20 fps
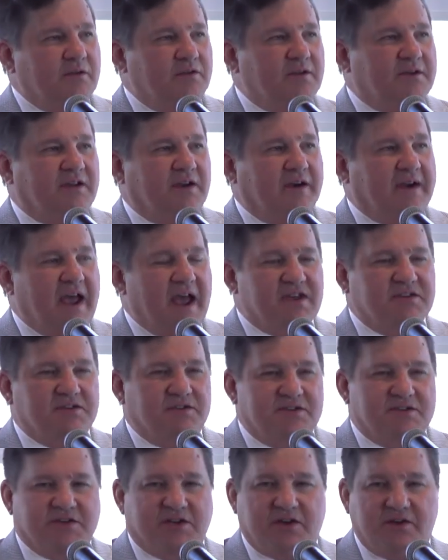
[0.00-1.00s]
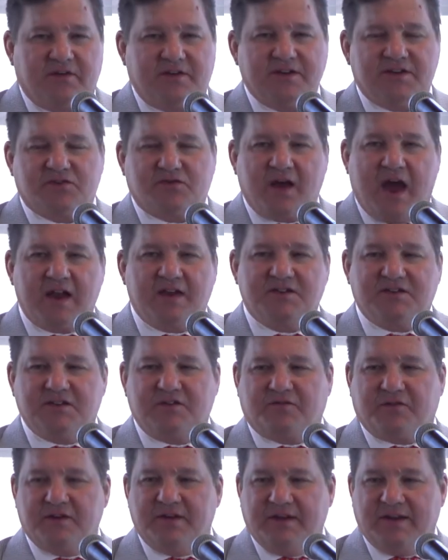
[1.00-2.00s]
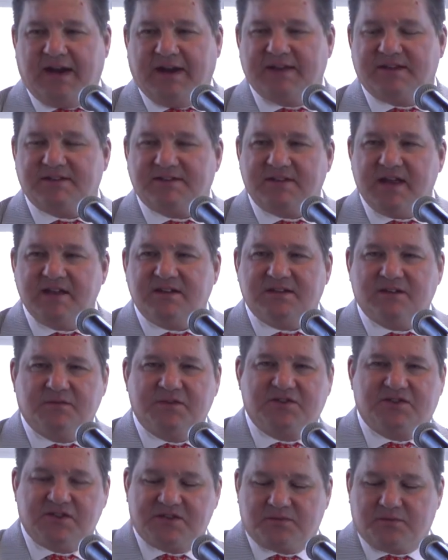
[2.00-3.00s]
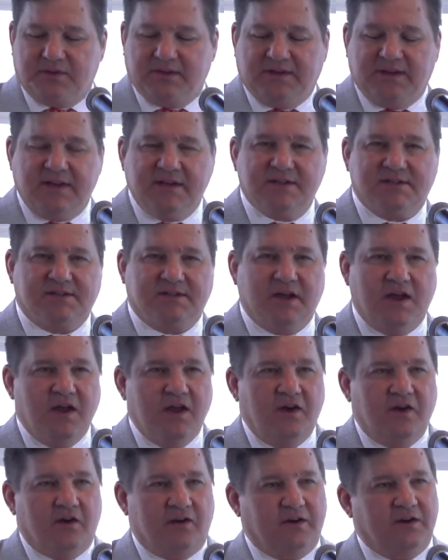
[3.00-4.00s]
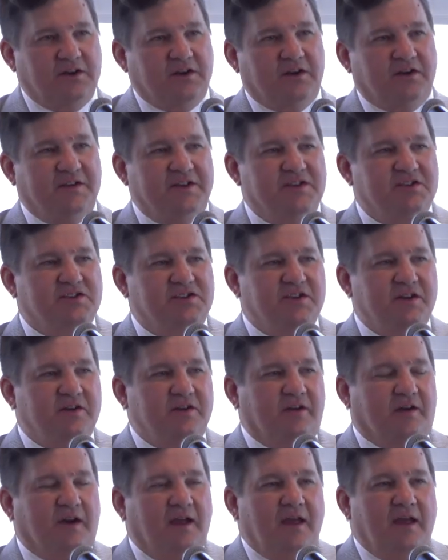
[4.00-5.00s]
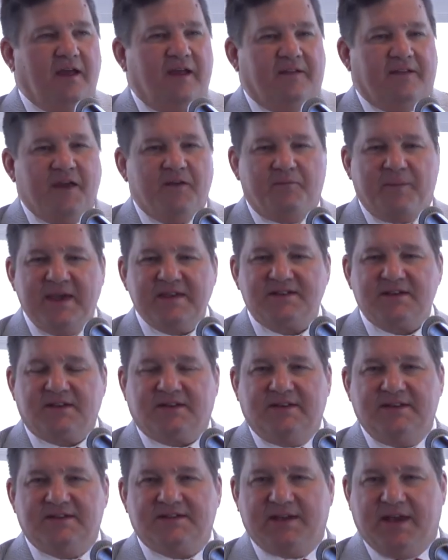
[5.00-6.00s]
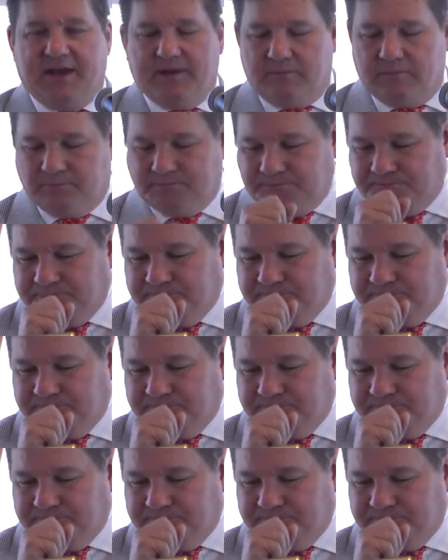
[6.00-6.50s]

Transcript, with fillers: Look at our national security strategy for the United States that was just released earlier this year. They basically said,